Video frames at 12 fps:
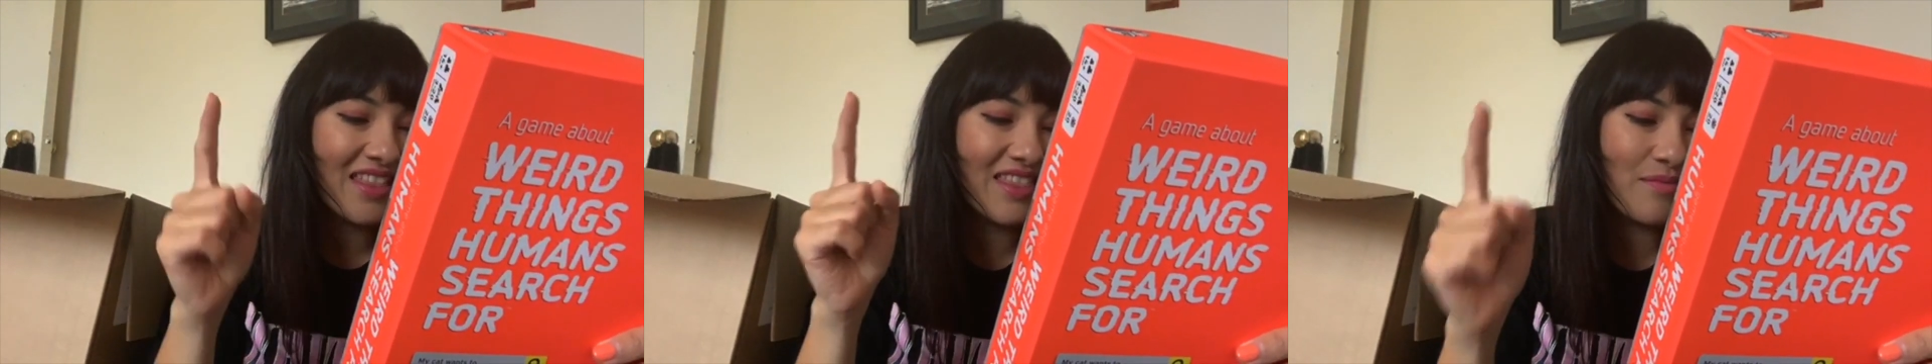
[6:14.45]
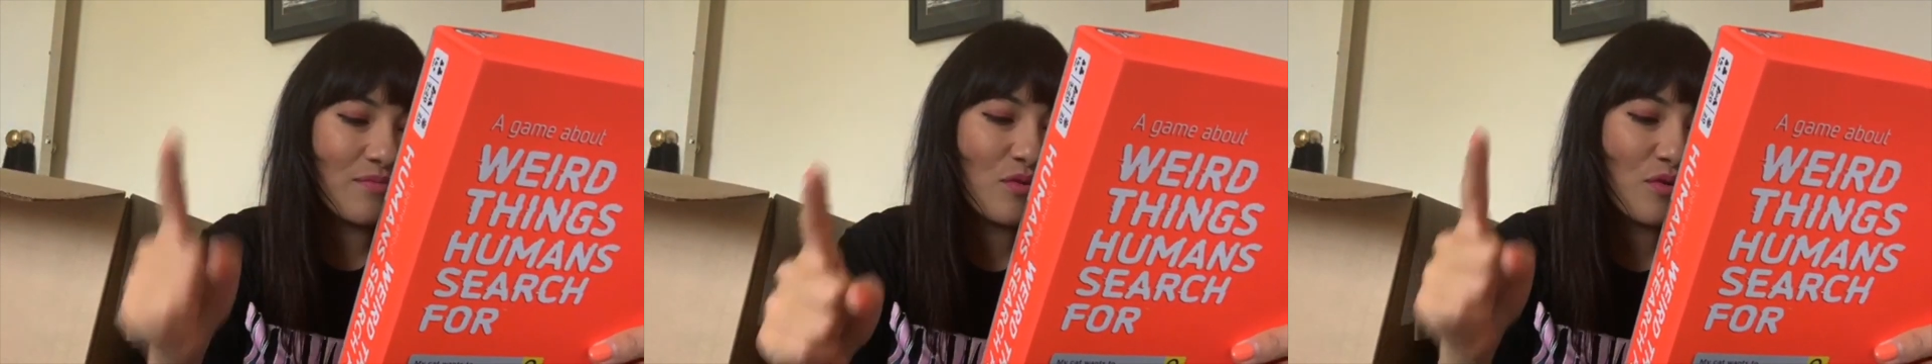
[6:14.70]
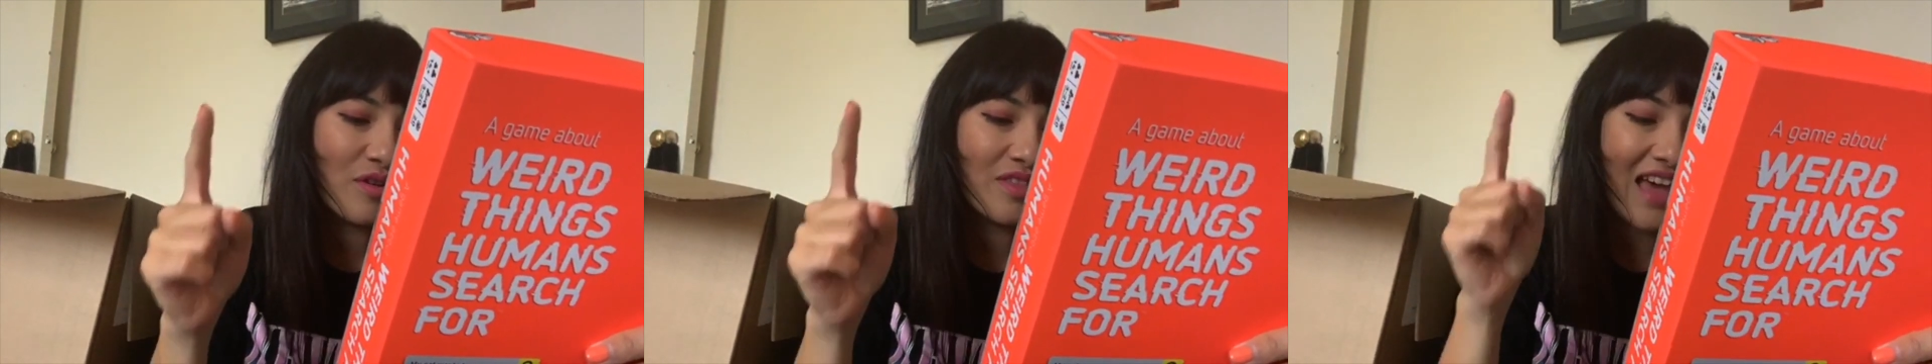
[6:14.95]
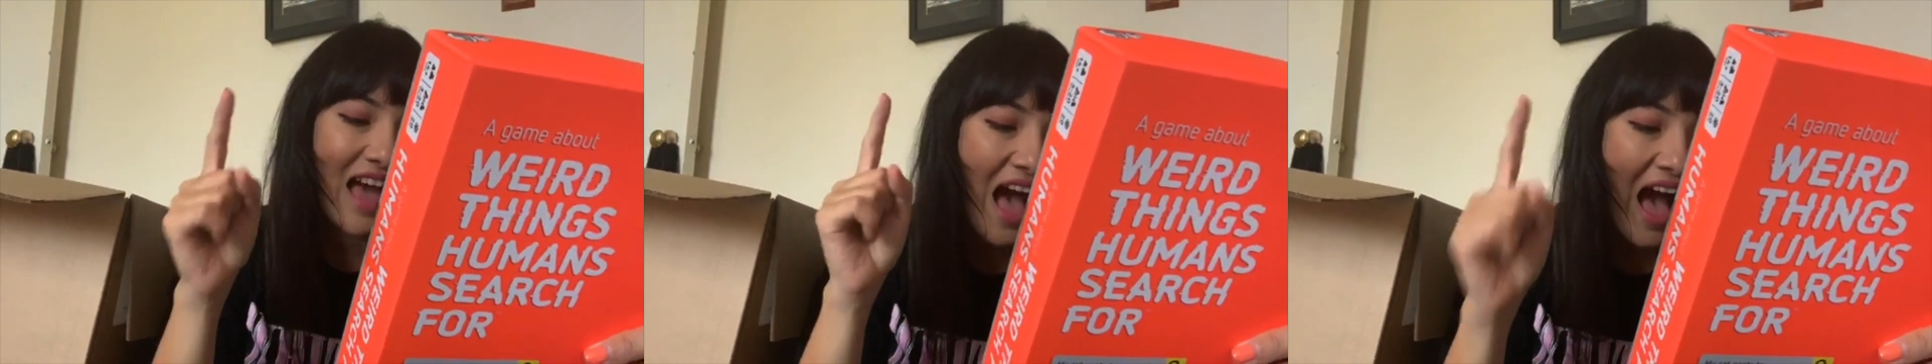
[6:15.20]
The more the
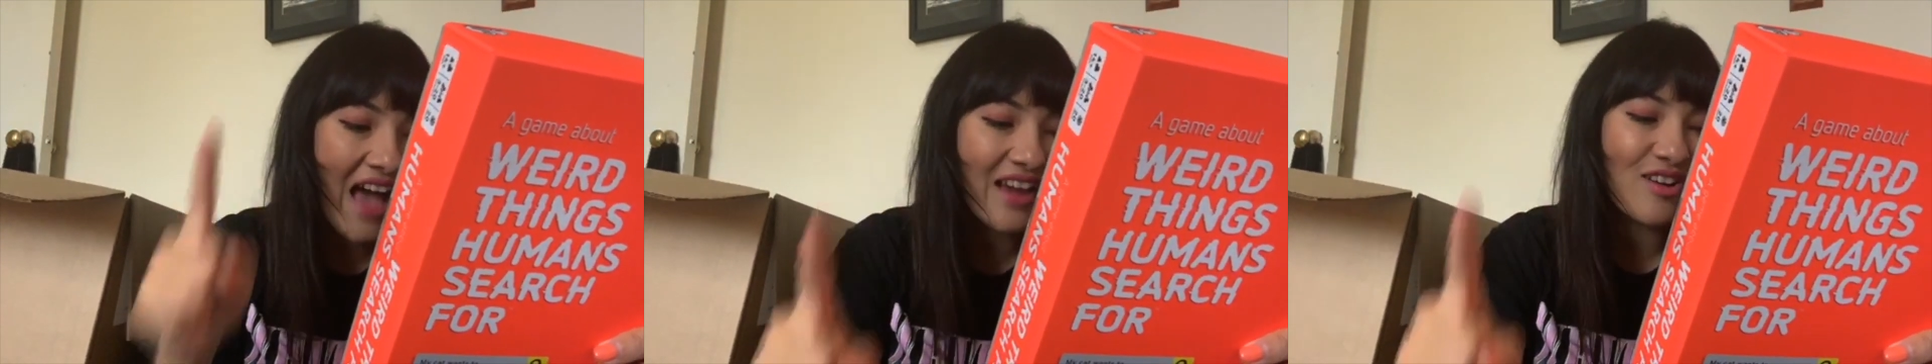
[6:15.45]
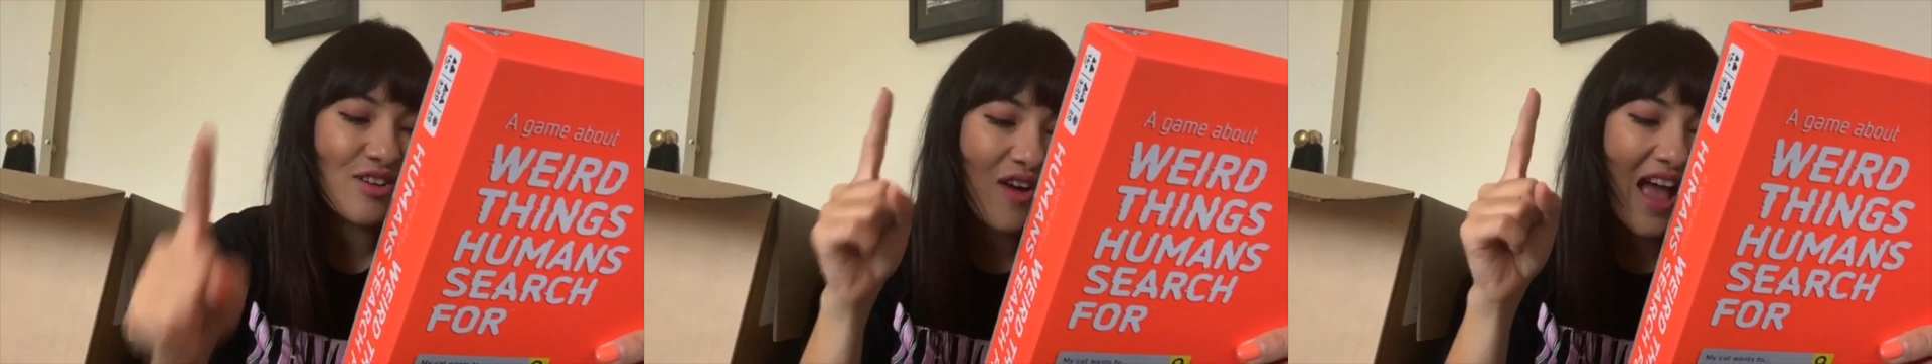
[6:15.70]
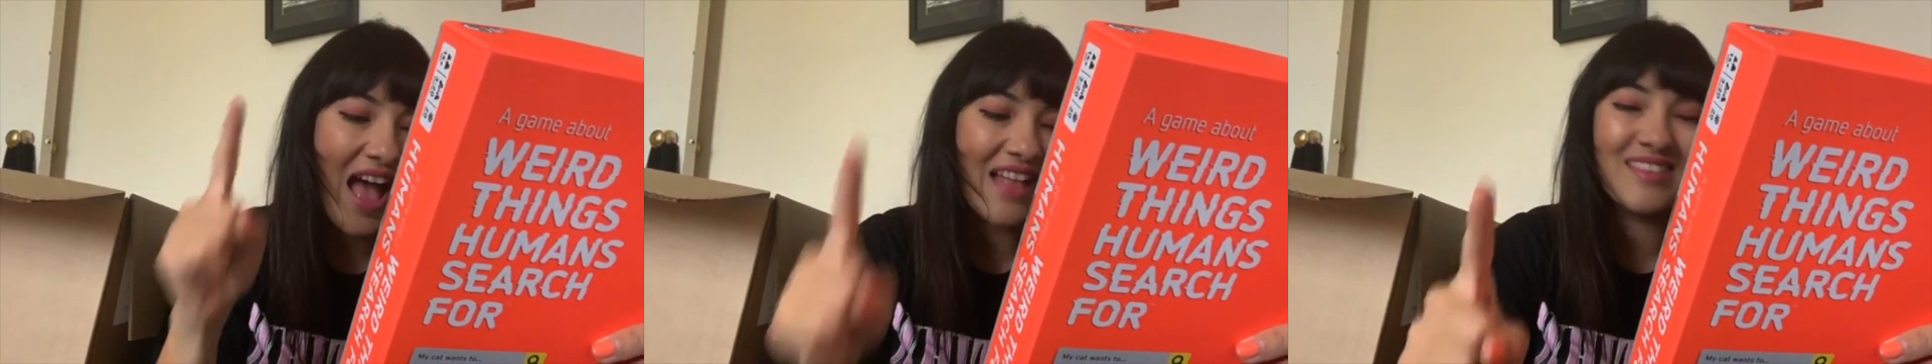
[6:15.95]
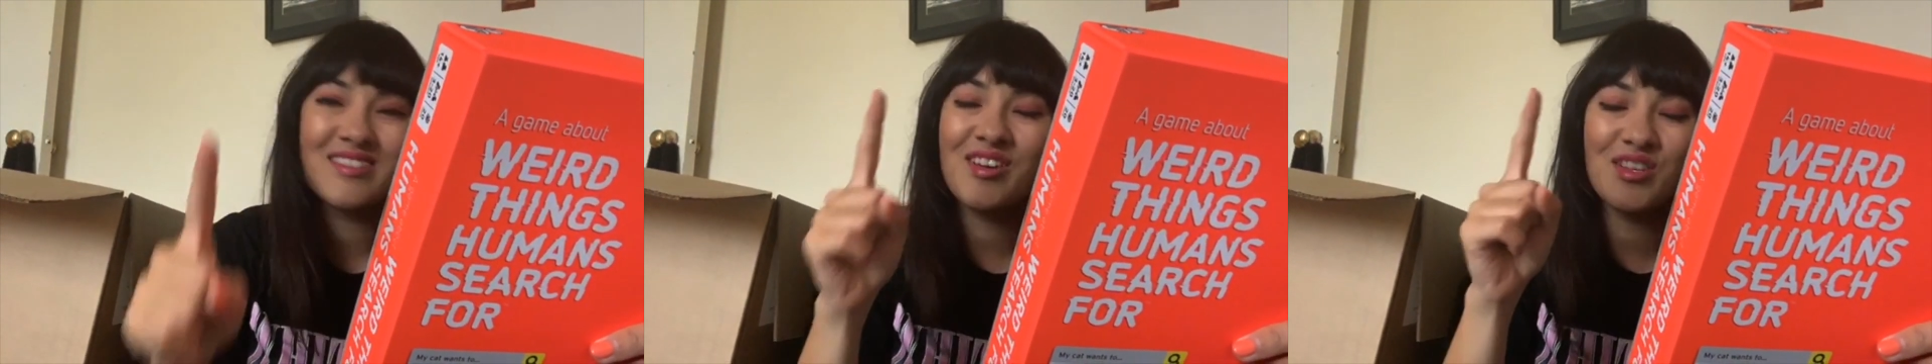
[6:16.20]
higher your
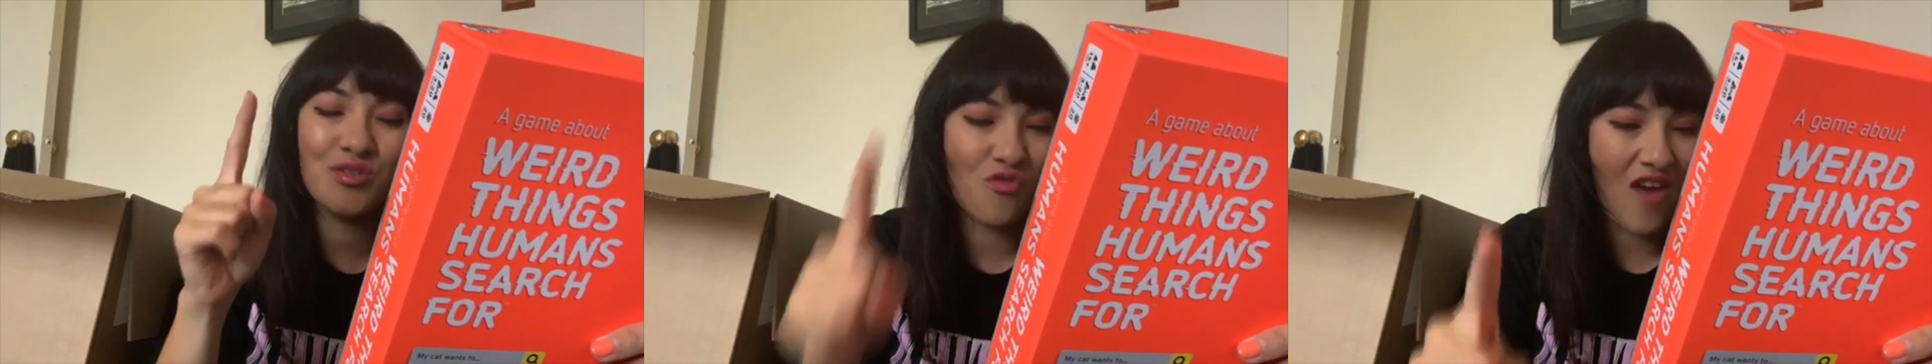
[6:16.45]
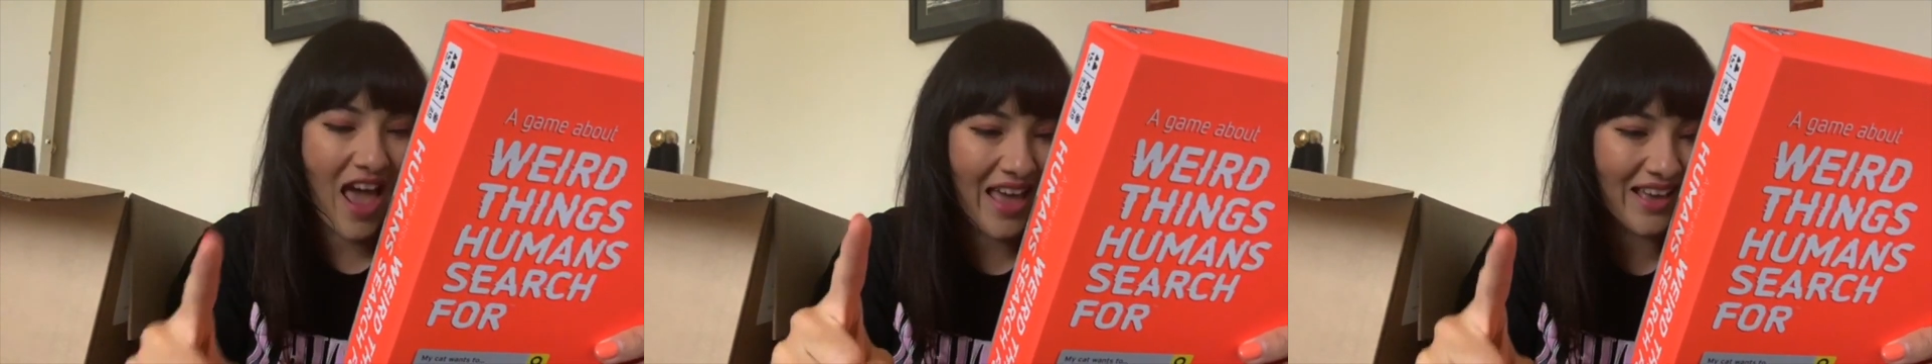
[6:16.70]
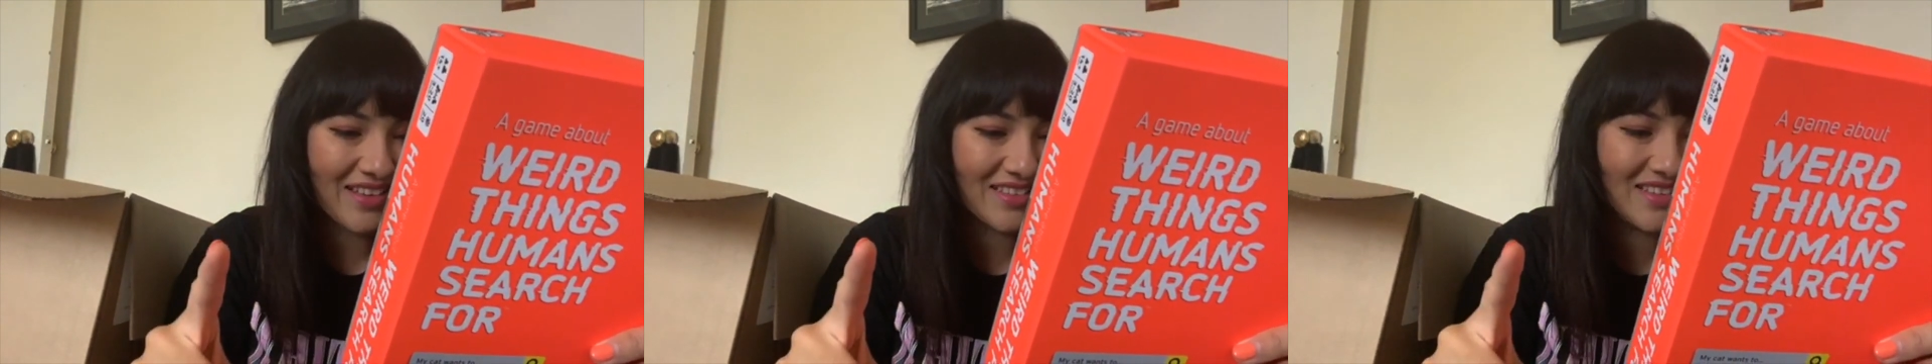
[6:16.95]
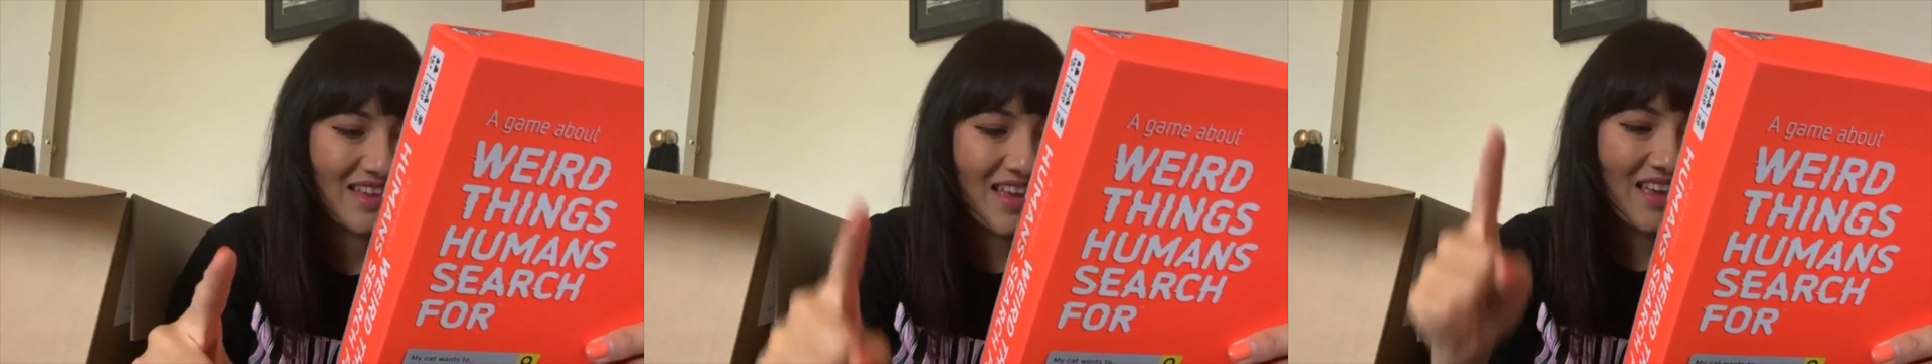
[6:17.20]
answer is ranked,